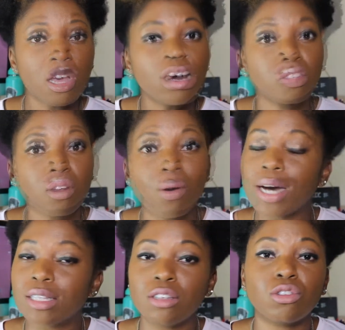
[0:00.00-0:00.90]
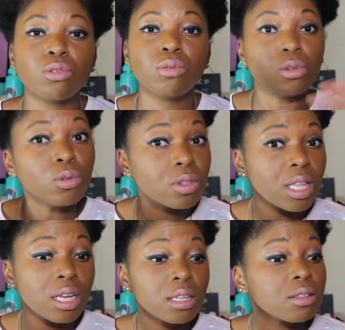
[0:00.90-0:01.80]
Also, I tend to lose
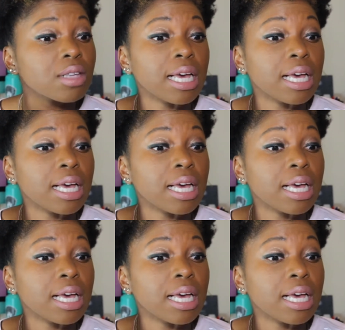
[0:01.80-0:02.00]
things,